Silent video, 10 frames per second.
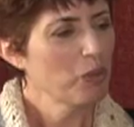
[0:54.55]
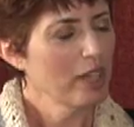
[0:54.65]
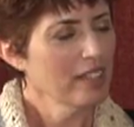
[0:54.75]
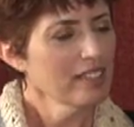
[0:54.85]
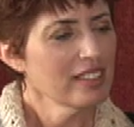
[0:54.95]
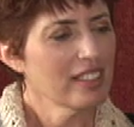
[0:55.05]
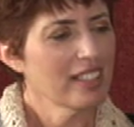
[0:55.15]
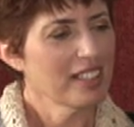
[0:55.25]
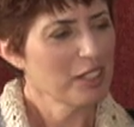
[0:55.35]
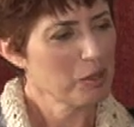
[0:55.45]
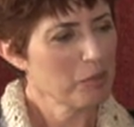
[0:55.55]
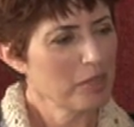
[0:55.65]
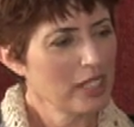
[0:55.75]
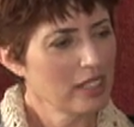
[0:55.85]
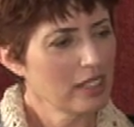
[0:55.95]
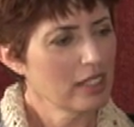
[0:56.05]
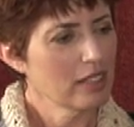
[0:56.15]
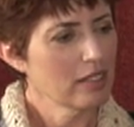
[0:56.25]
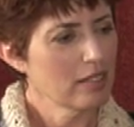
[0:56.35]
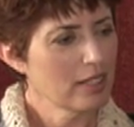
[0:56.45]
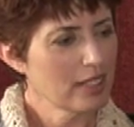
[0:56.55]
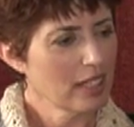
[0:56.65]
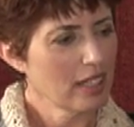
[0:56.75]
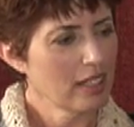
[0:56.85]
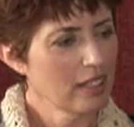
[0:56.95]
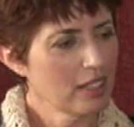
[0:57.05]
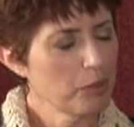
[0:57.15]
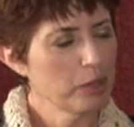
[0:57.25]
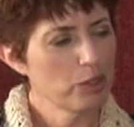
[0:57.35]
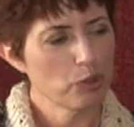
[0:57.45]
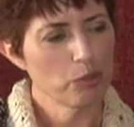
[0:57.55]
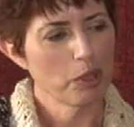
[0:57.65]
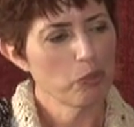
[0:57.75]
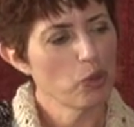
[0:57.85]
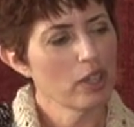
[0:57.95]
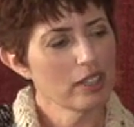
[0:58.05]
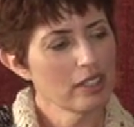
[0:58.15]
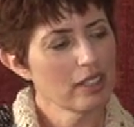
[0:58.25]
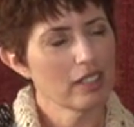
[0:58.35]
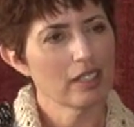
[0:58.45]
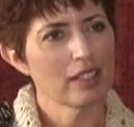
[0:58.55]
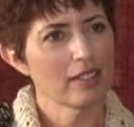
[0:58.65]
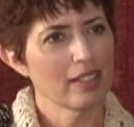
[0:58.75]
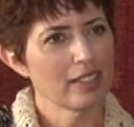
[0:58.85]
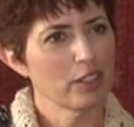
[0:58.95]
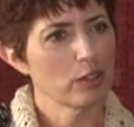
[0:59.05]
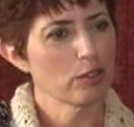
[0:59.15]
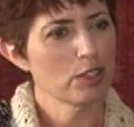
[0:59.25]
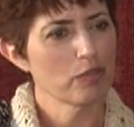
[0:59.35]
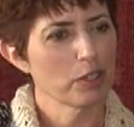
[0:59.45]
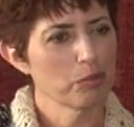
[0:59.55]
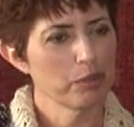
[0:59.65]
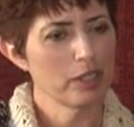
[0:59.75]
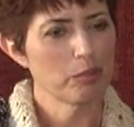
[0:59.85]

Well, it is a spiritual memoir that goes from pretty